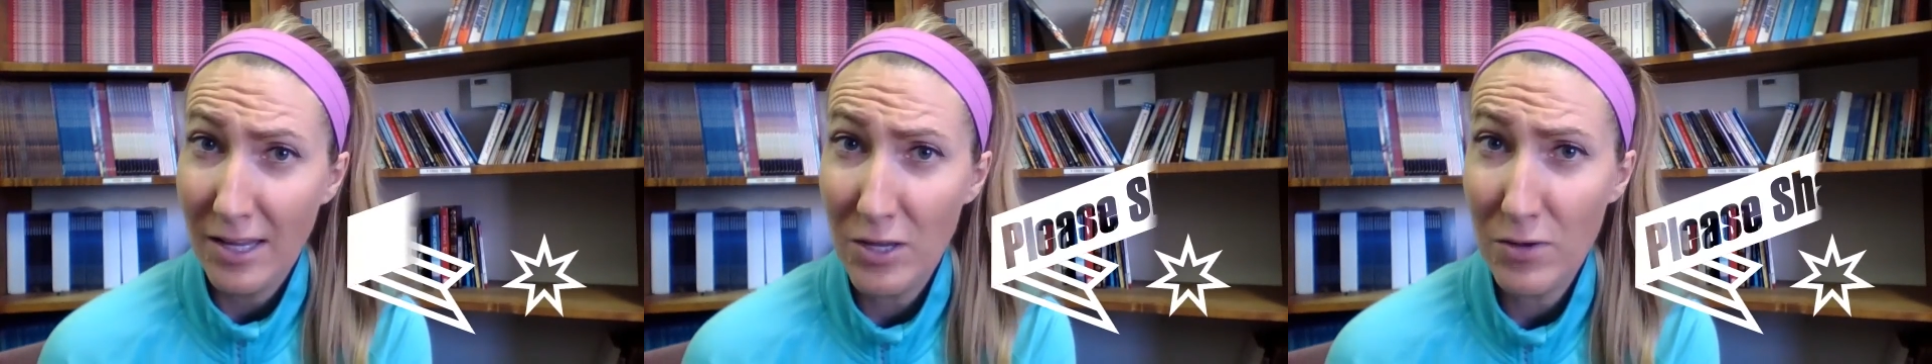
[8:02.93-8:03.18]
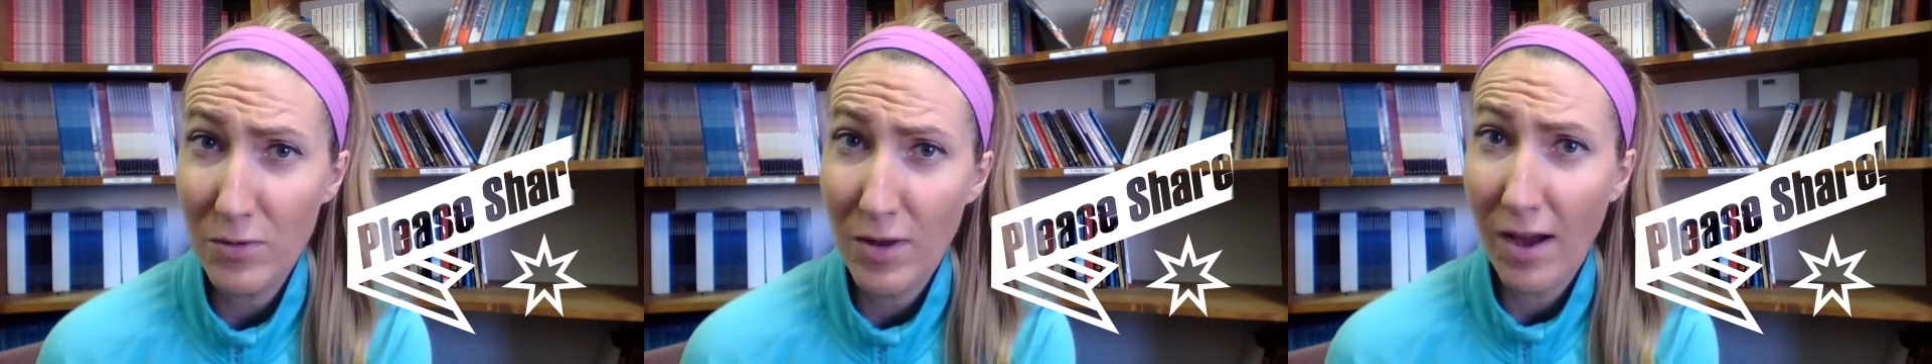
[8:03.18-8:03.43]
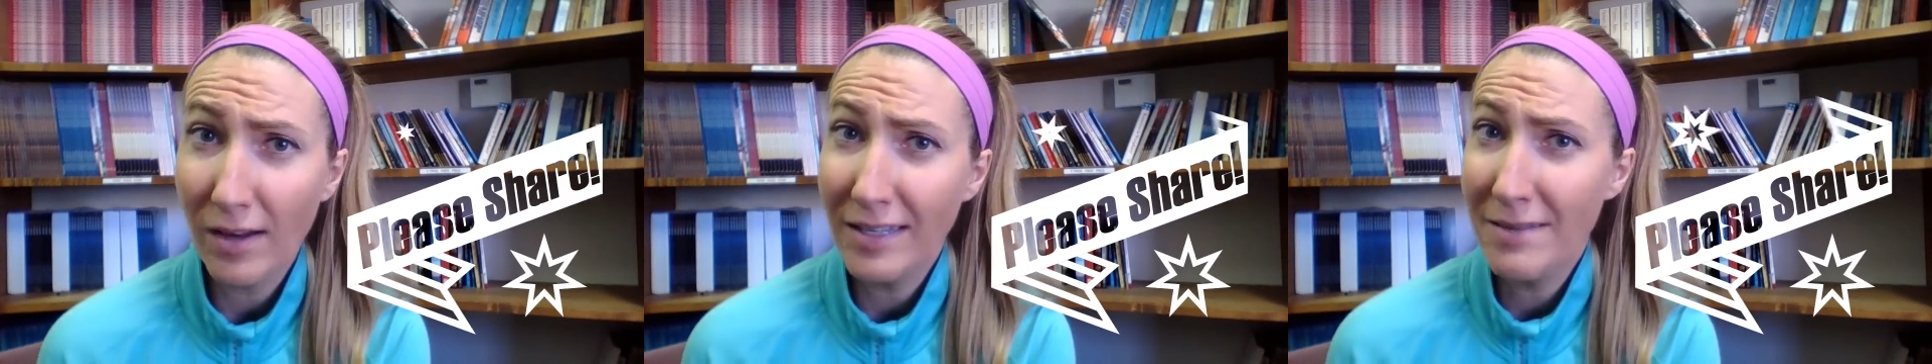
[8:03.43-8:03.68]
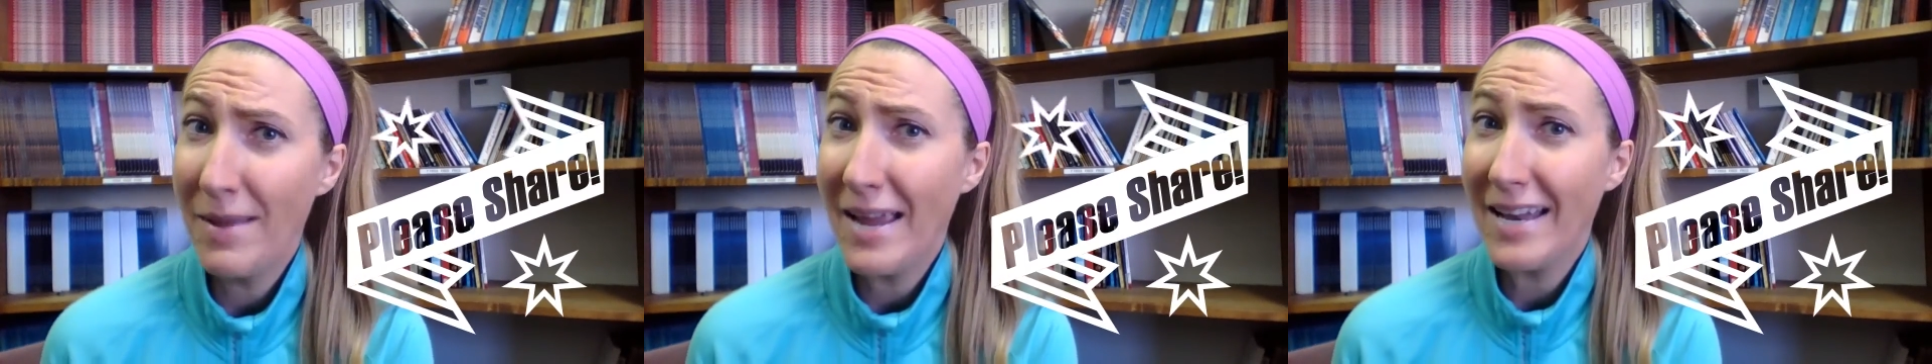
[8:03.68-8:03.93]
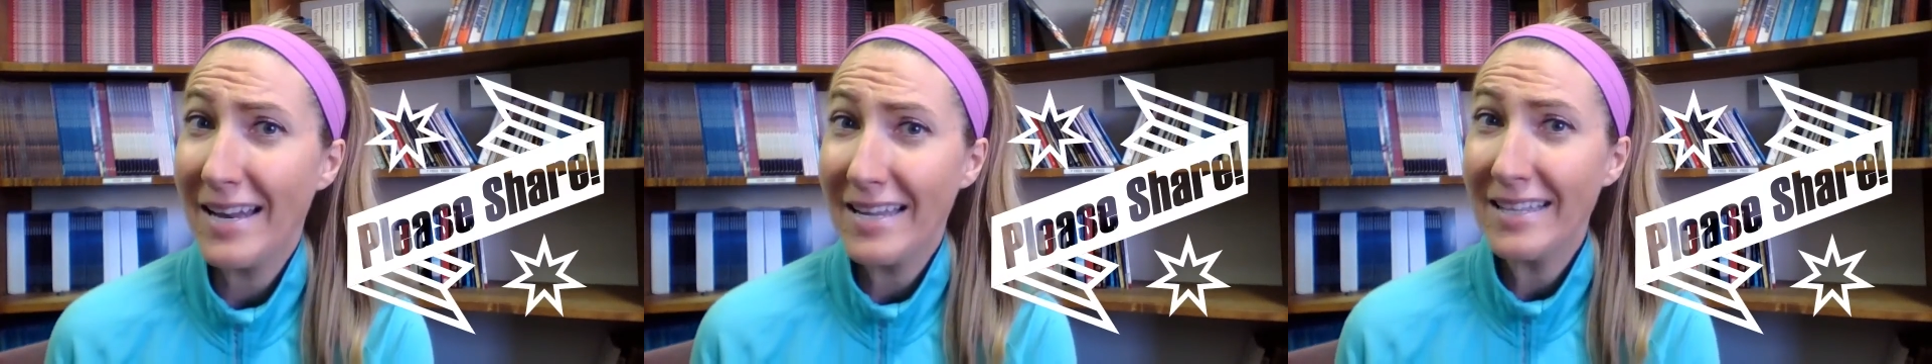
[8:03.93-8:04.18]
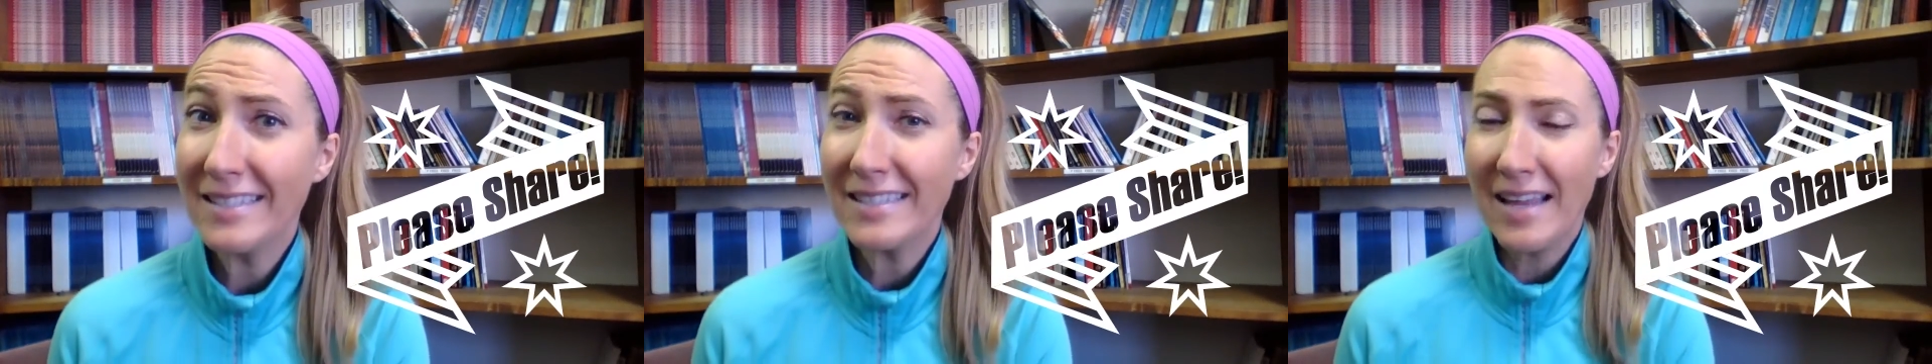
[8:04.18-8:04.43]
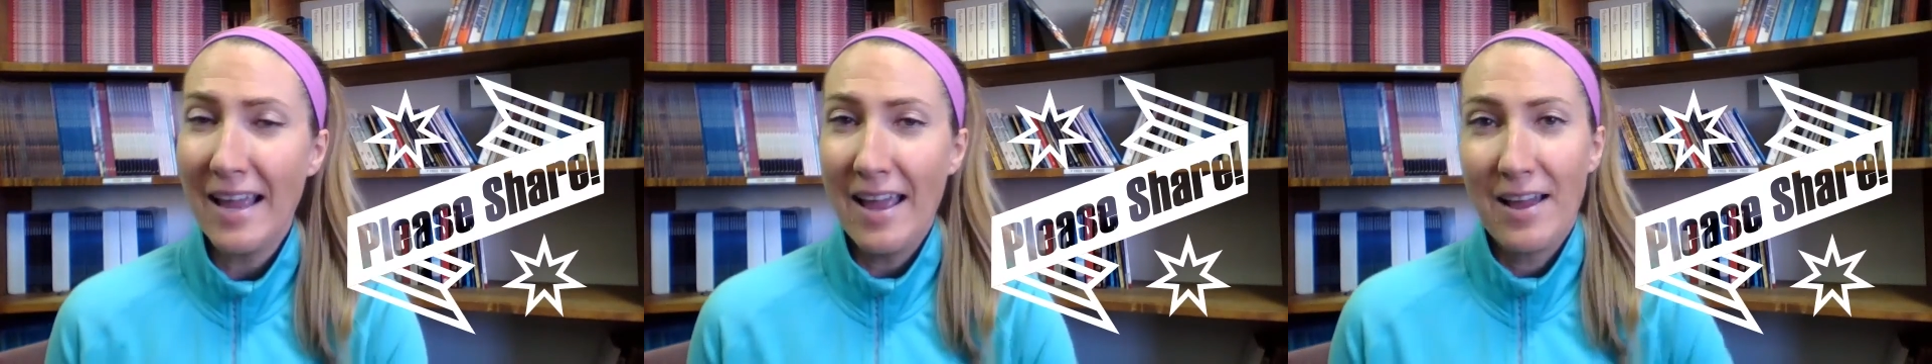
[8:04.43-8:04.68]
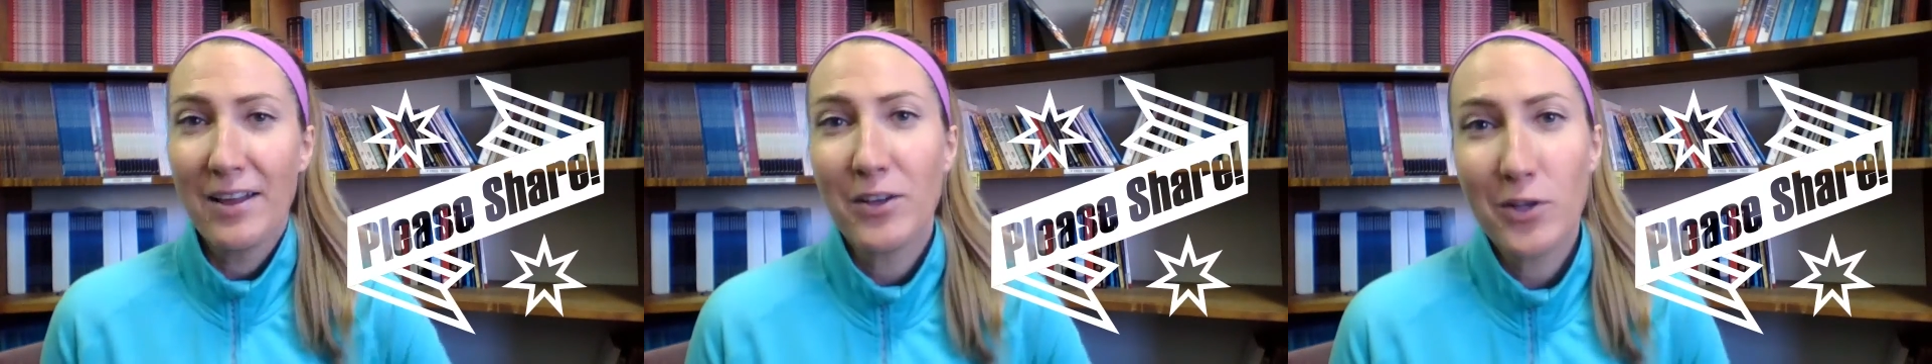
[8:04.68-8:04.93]
cute, godly man is.
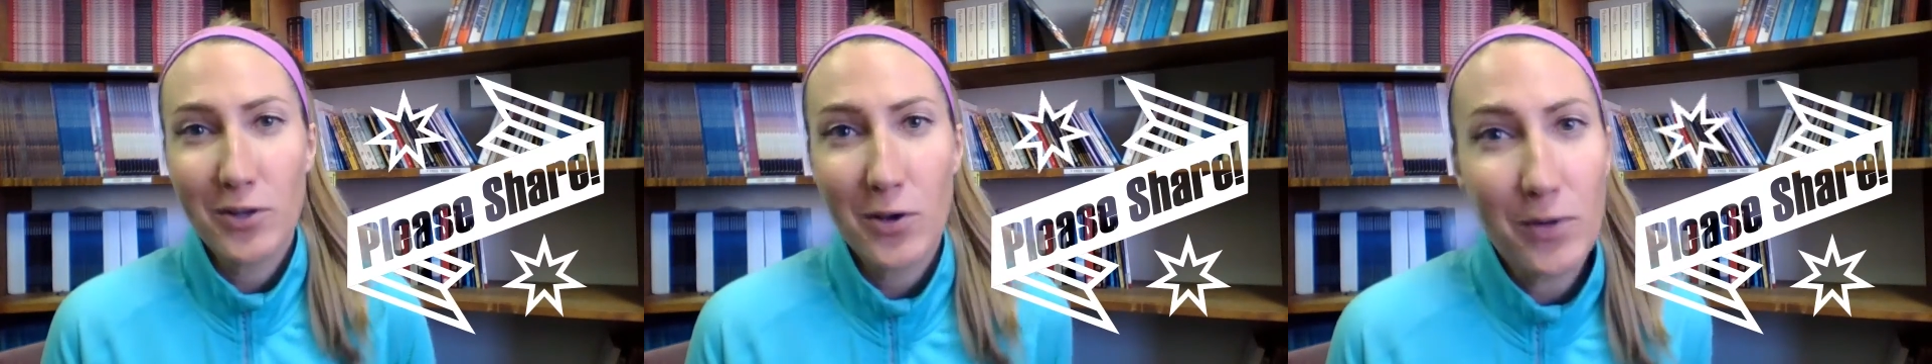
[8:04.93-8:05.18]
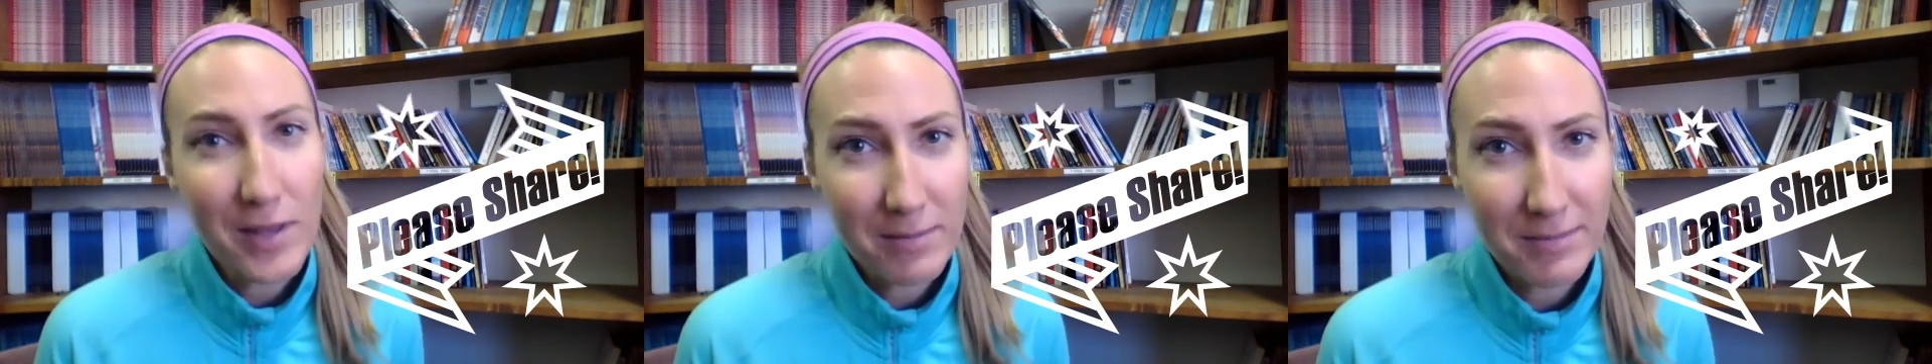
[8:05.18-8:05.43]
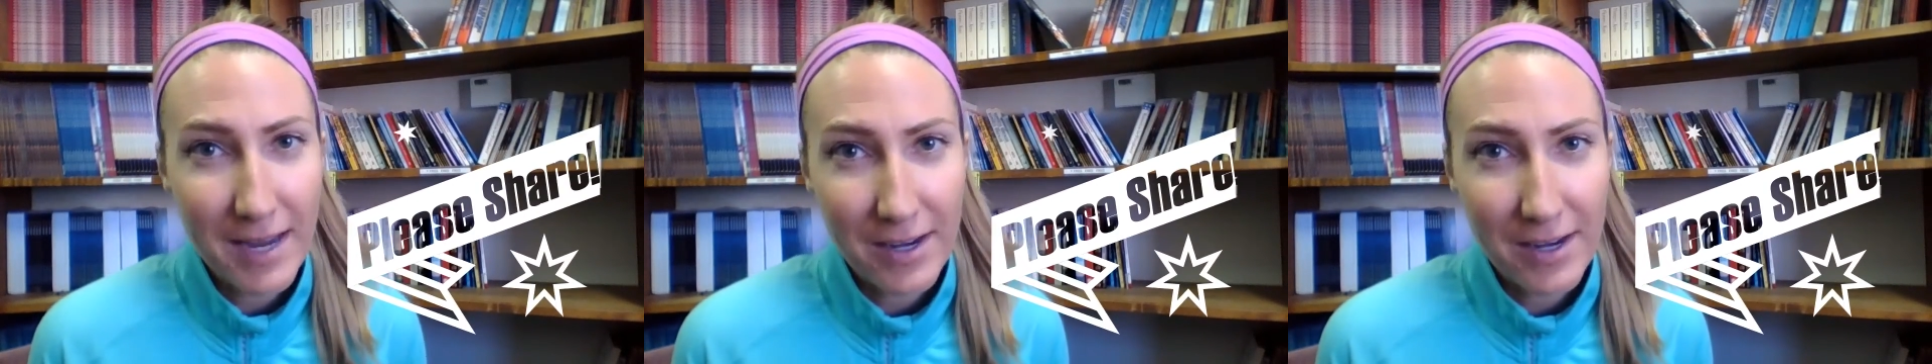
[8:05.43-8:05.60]
Go get him,